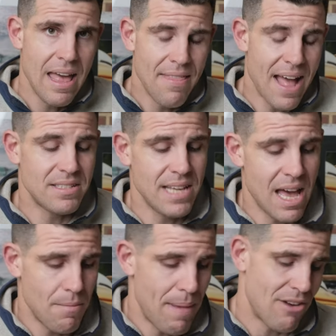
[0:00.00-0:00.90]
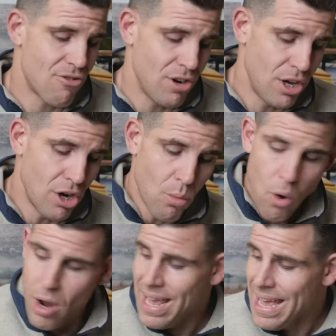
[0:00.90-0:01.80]
That's the other battery you're going to
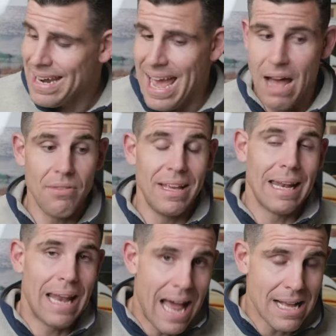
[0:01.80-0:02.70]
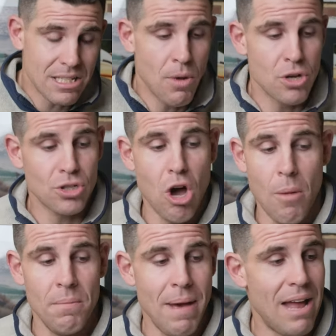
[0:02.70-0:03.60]
want. Now, the last most
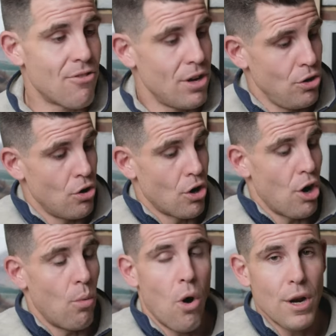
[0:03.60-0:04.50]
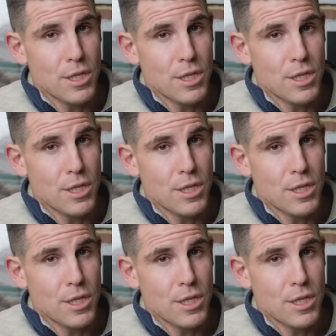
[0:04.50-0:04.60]
common battery you're going to want,